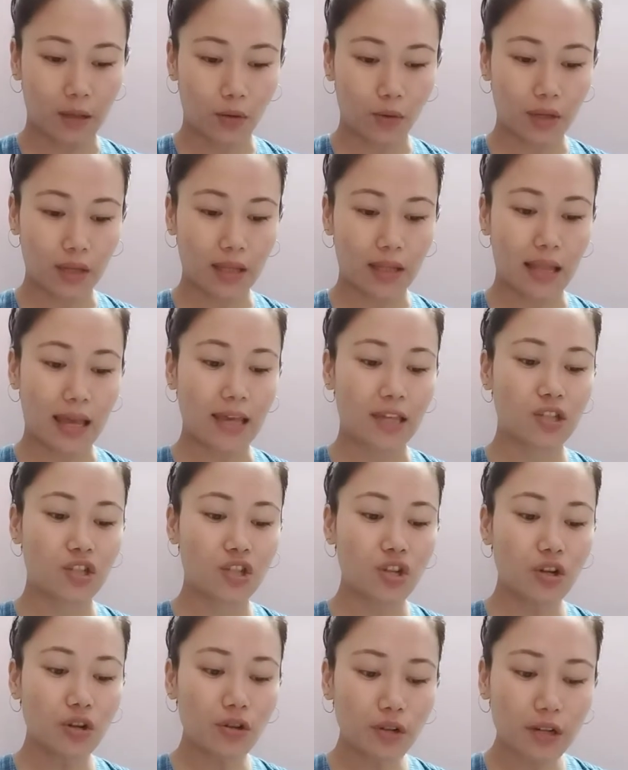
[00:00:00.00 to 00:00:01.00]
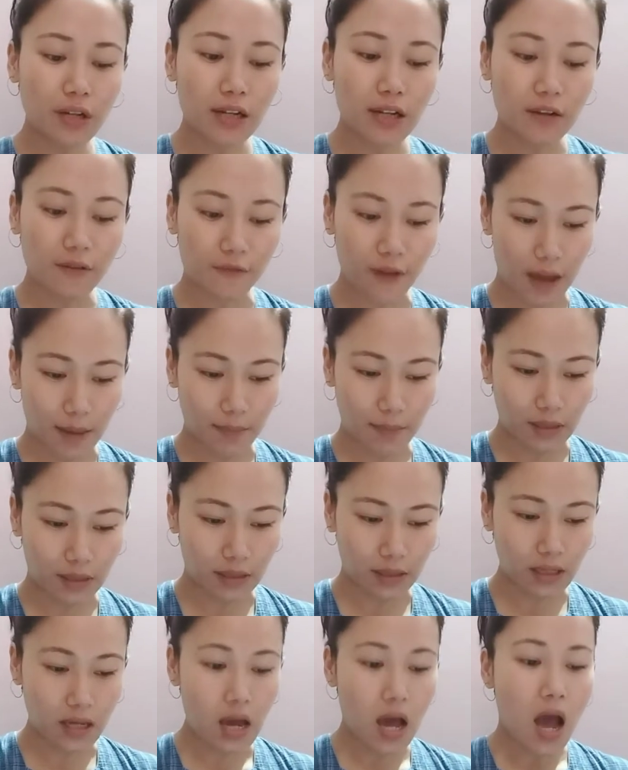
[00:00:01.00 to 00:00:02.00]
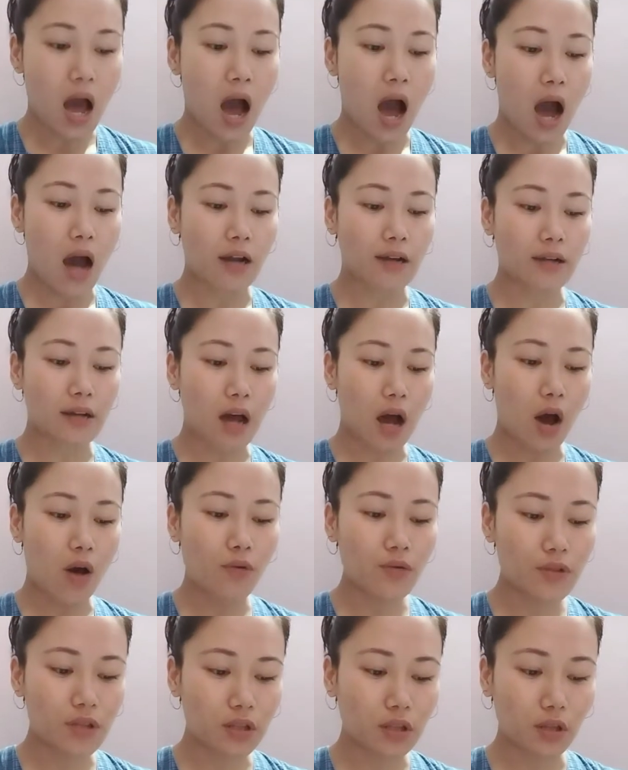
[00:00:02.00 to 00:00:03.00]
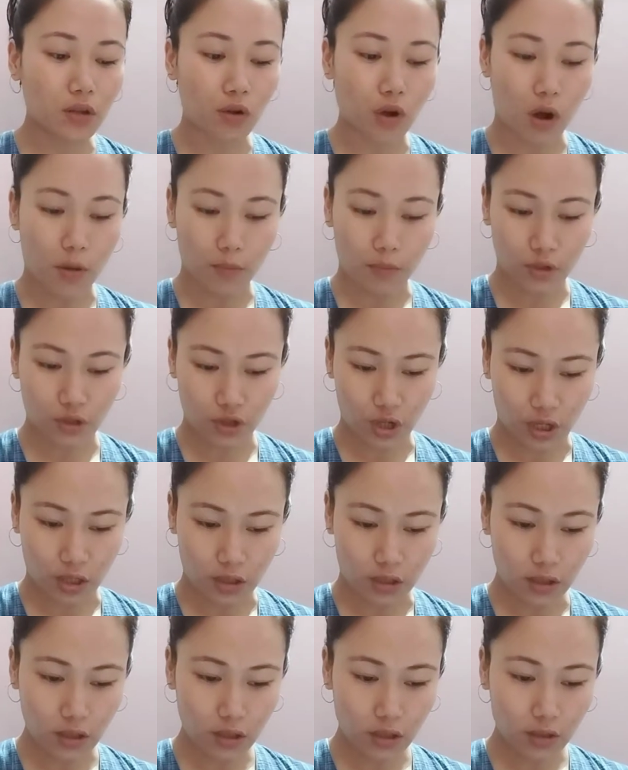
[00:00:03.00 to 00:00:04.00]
Okay, like children and family are nouns in the common gender.